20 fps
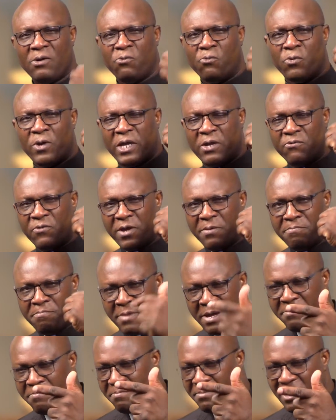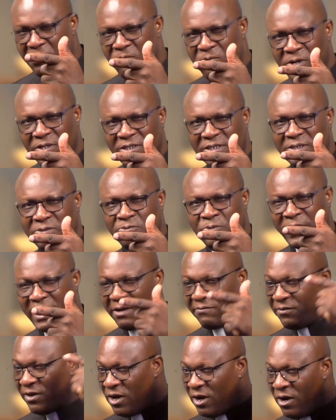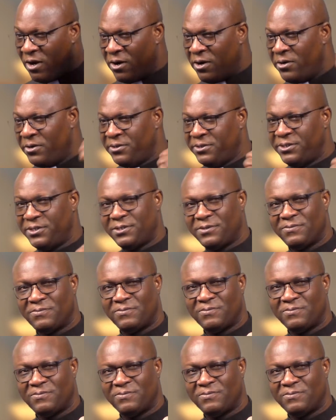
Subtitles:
we remember what we have learned.